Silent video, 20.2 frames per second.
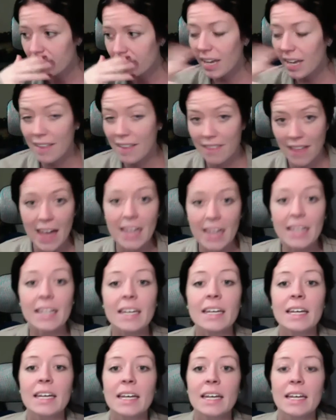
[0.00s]
And then
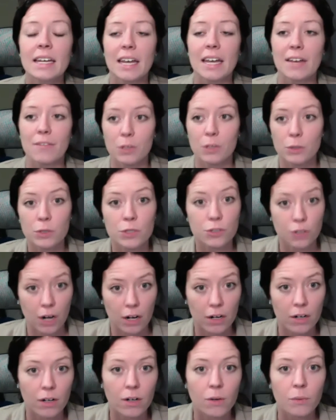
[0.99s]
if you
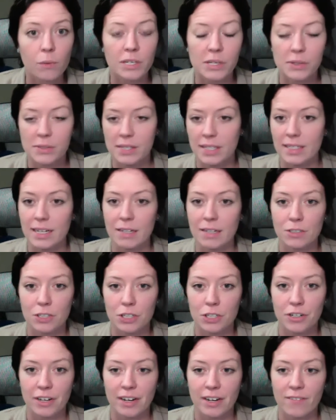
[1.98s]
struggle when you sit down to do
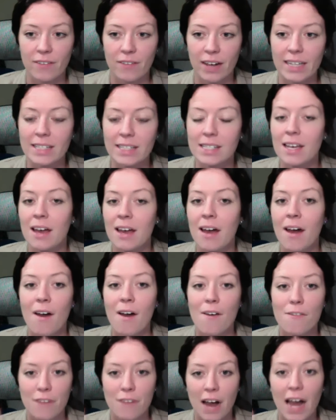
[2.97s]
your invites,
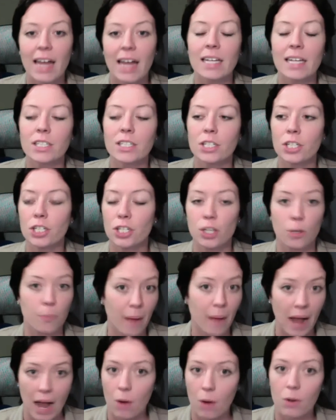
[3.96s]
find your
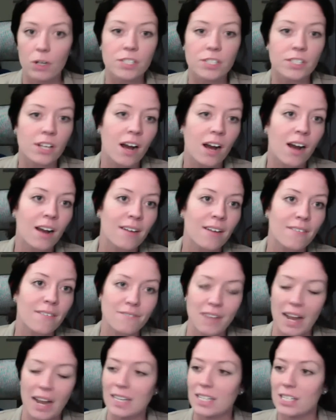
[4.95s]
power song,
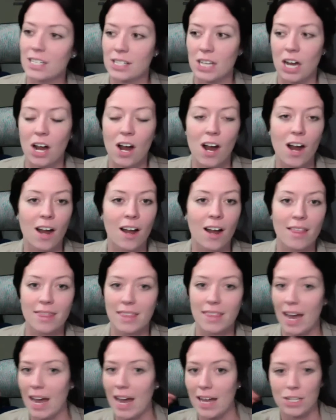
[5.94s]
find a song
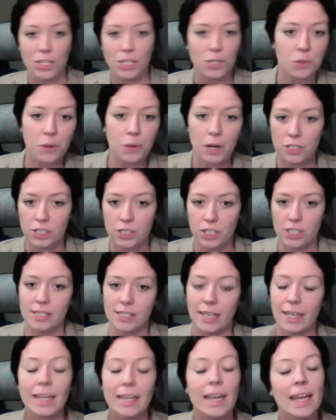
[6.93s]
that you are just
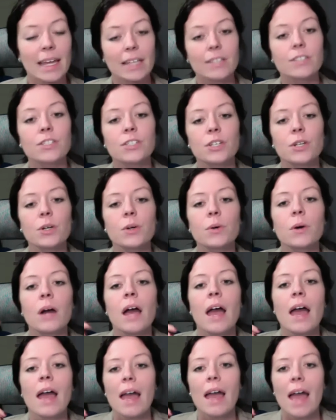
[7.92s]
like into
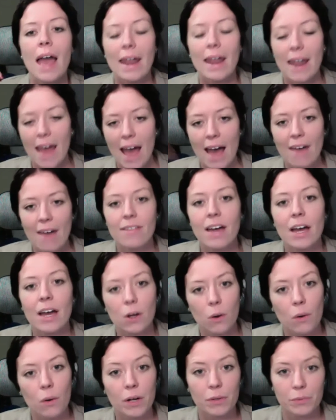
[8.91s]
and have that
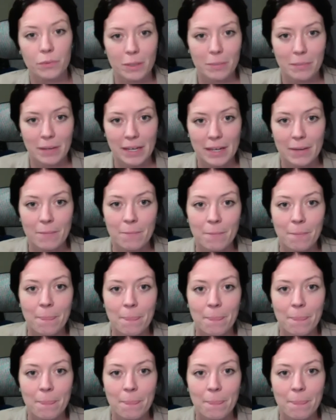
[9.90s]
go on repeat.